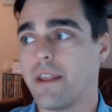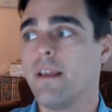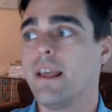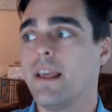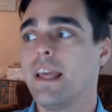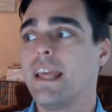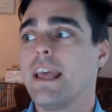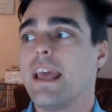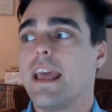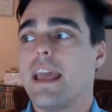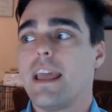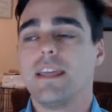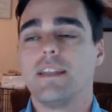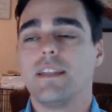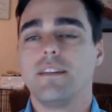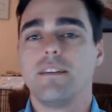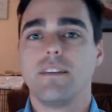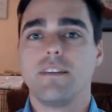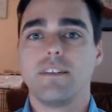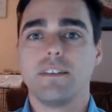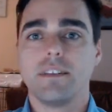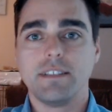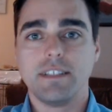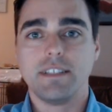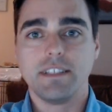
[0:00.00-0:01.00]
And the
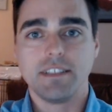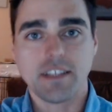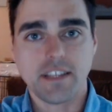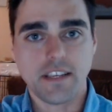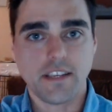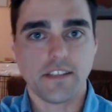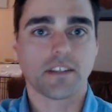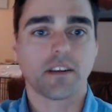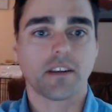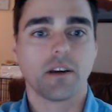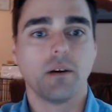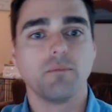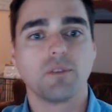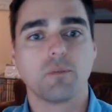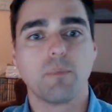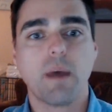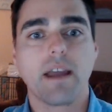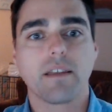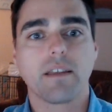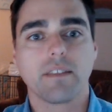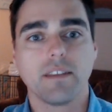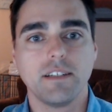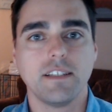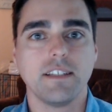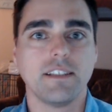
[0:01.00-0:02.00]
disease comes back.
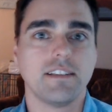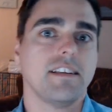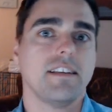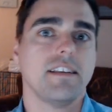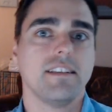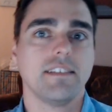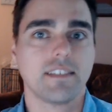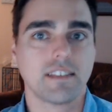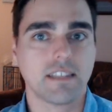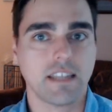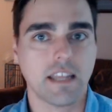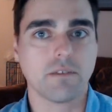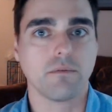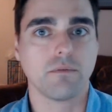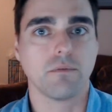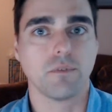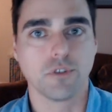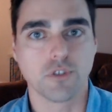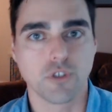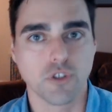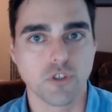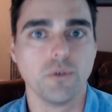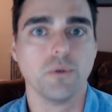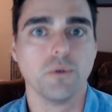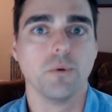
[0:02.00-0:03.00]
The disease state
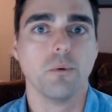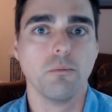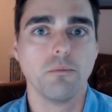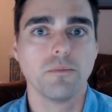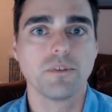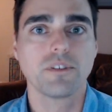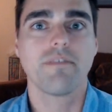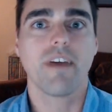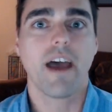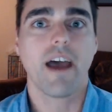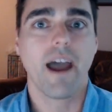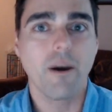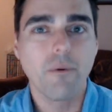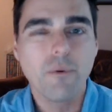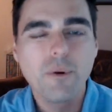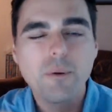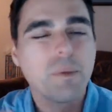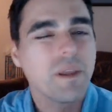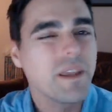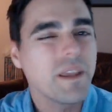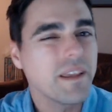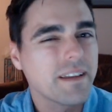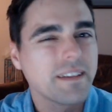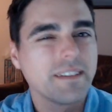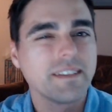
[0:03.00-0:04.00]
resumes. That would
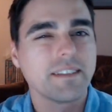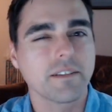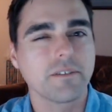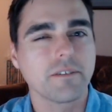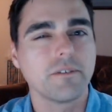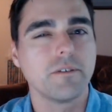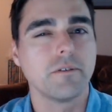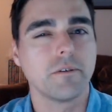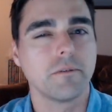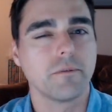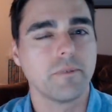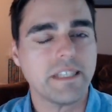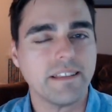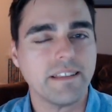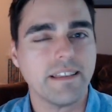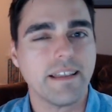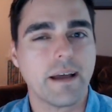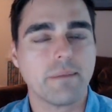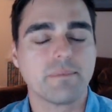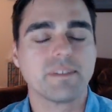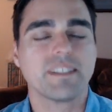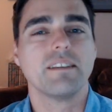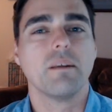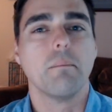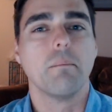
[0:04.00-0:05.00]
be considered a relapse
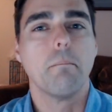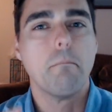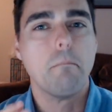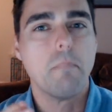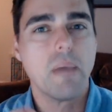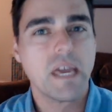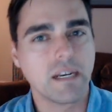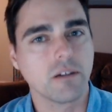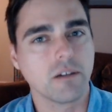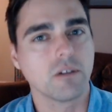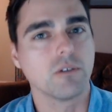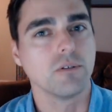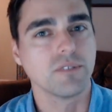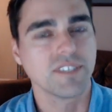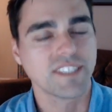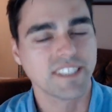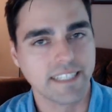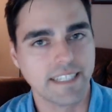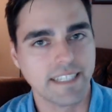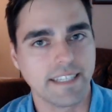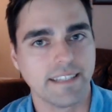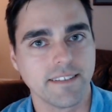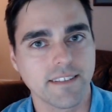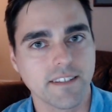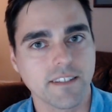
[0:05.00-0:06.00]
in the medical
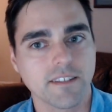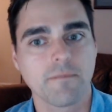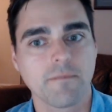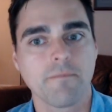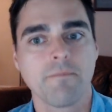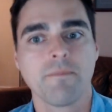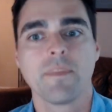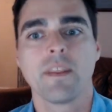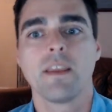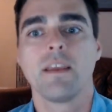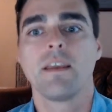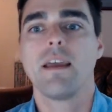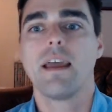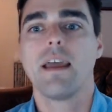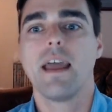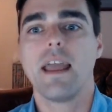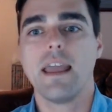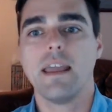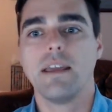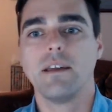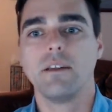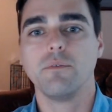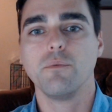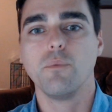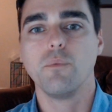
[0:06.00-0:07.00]
sense.
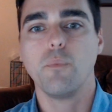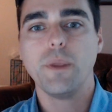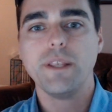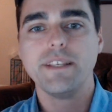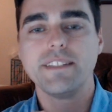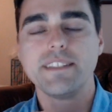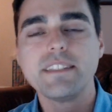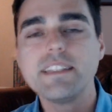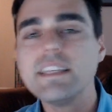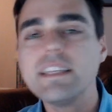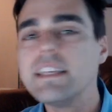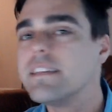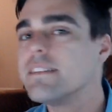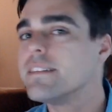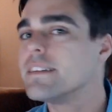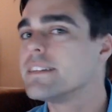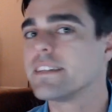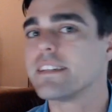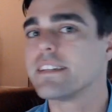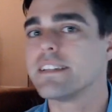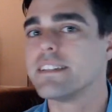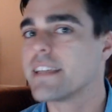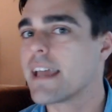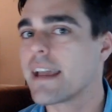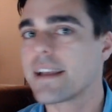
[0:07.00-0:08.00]
And we see this
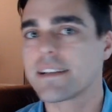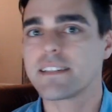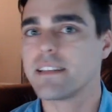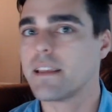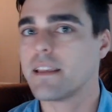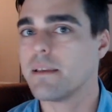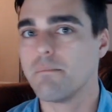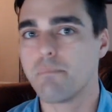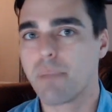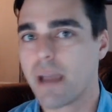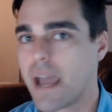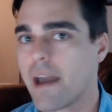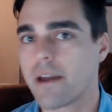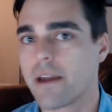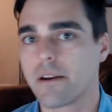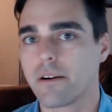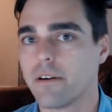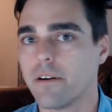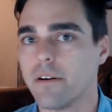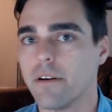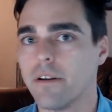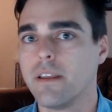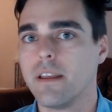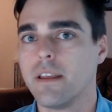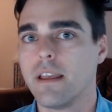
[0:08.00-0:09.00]
exact same
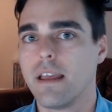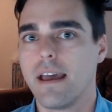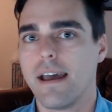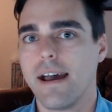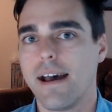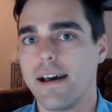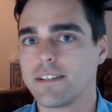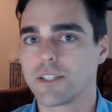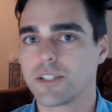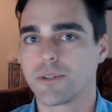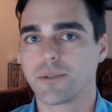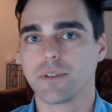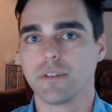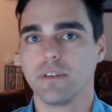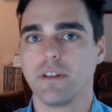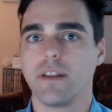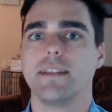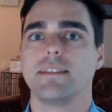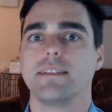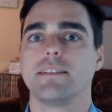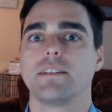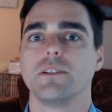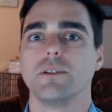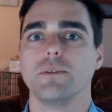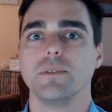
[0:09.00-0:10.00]
pattern as it
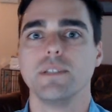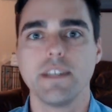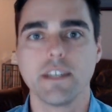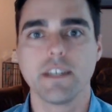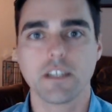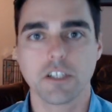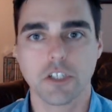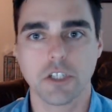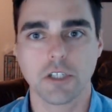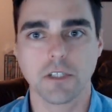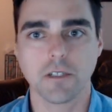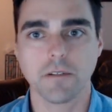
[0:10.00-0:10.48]
relates to addiction.